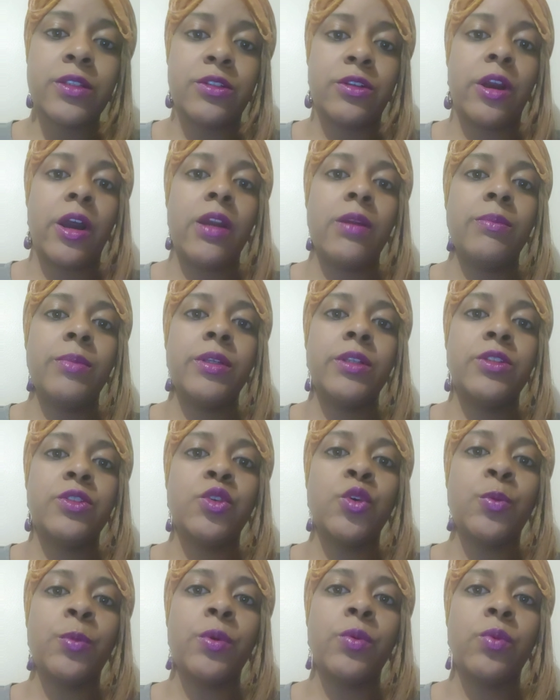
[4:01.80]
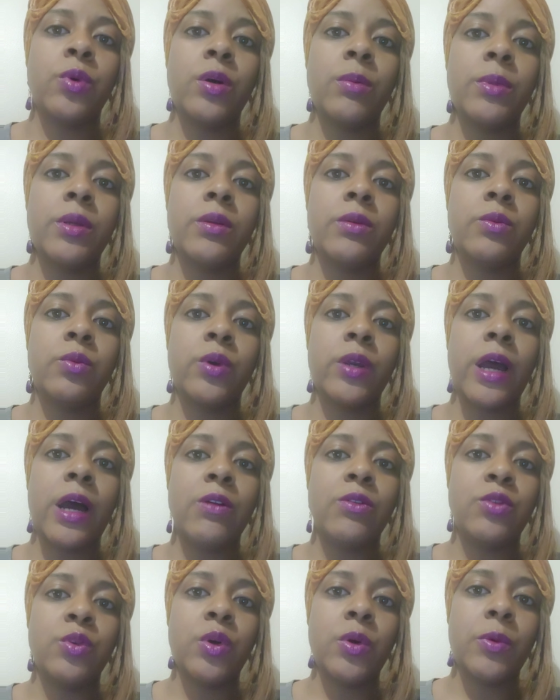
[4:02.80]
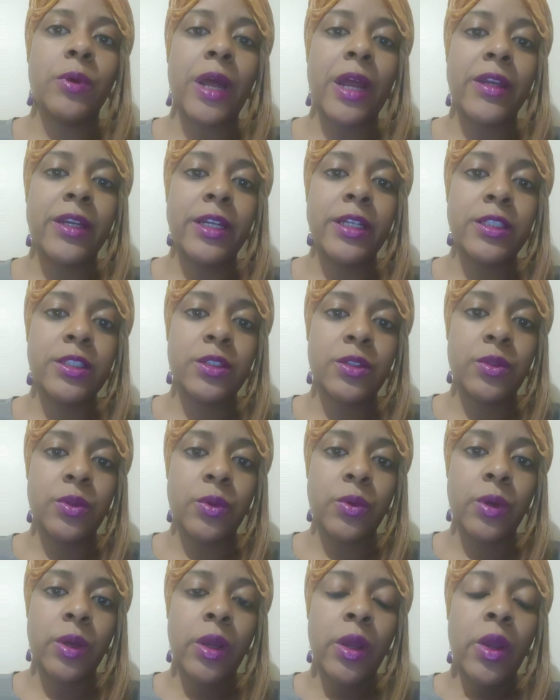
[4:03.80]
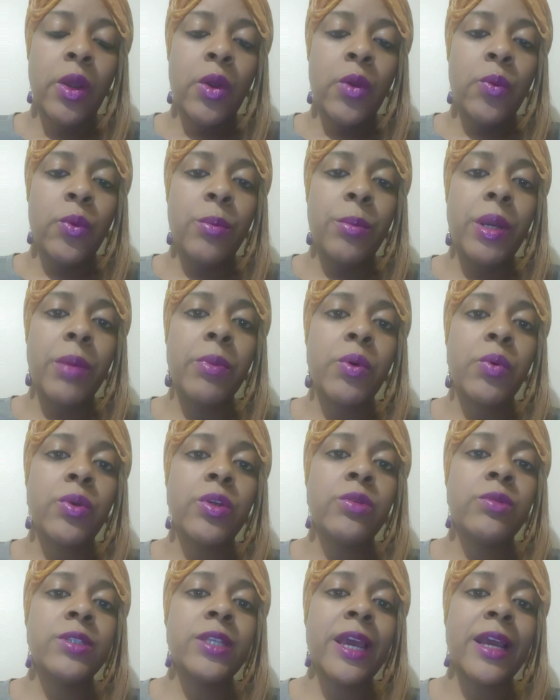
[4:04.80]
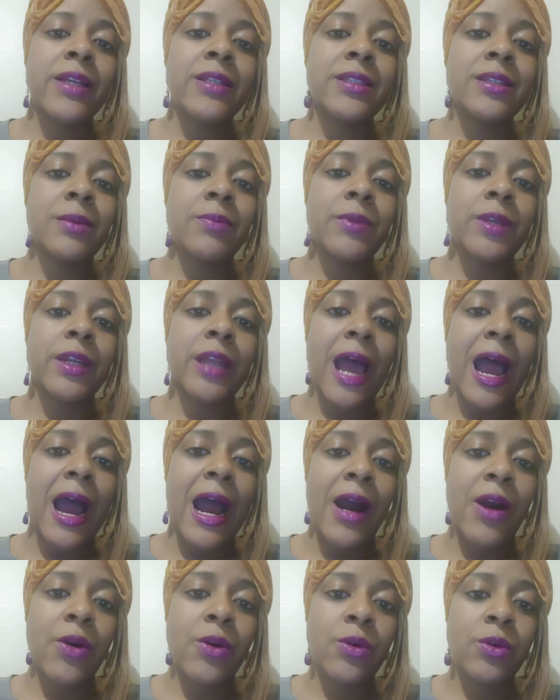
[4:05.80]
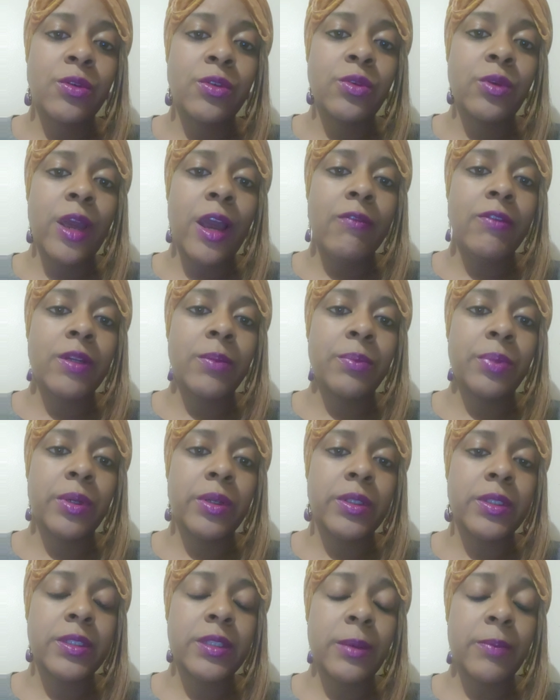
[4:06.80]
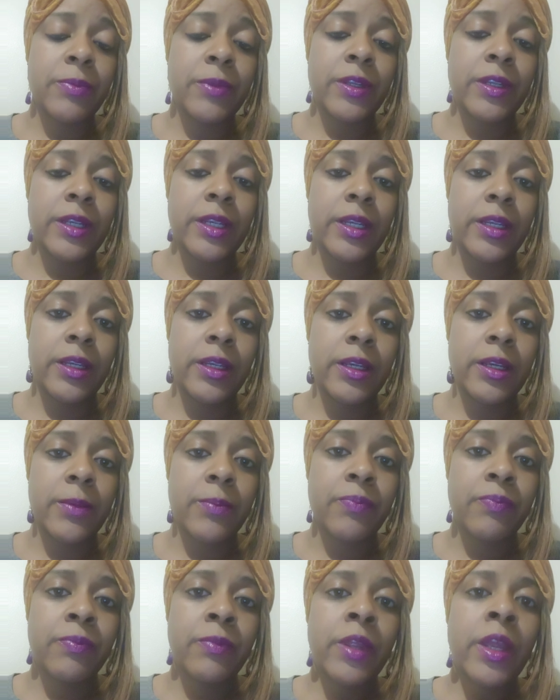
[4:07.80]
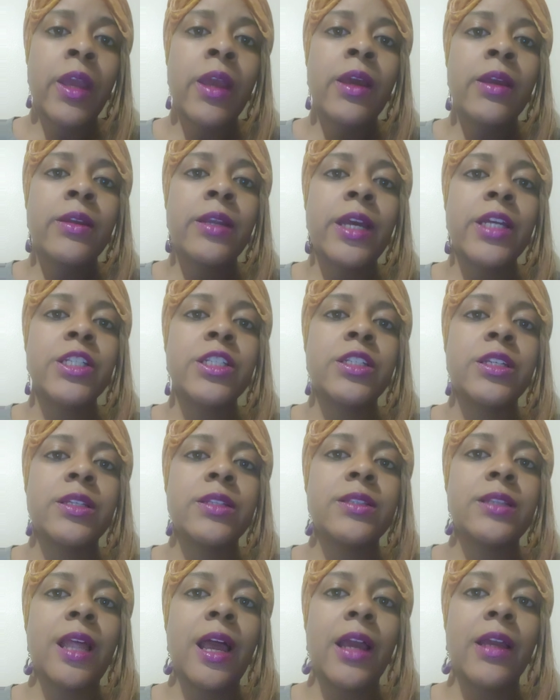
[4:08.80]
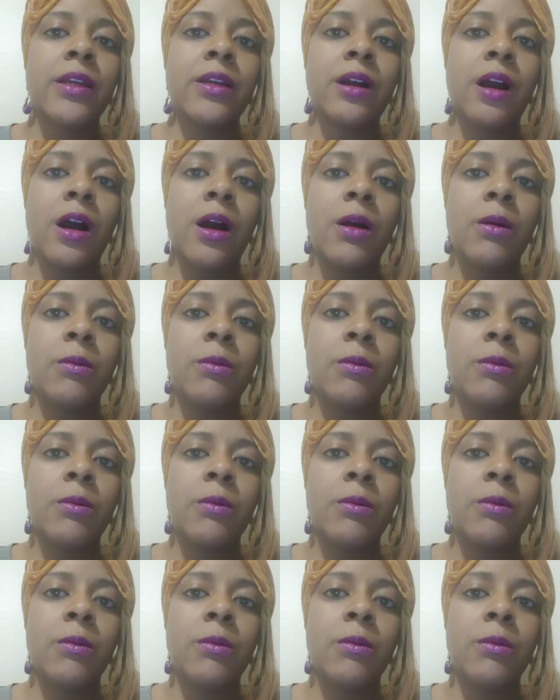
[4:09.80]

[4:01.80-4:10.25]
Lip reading: Trying to be superwoman without doing what I need to do. Remember, when you take something out, you have to put something in. That's just like